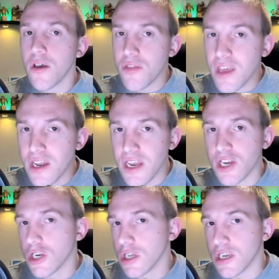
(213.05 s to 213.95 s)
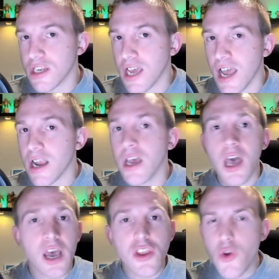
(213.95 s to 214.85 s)
the initial attack
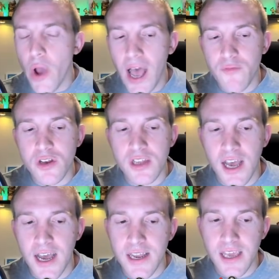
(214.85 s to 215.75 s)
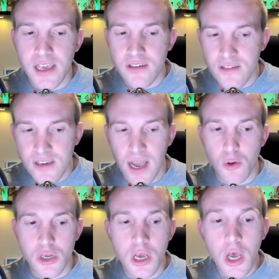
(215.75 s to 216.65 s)
and you haven't had a
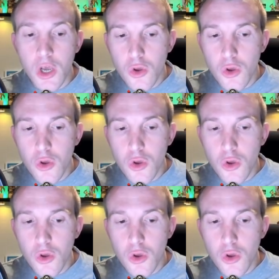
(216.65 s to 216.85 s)
scout.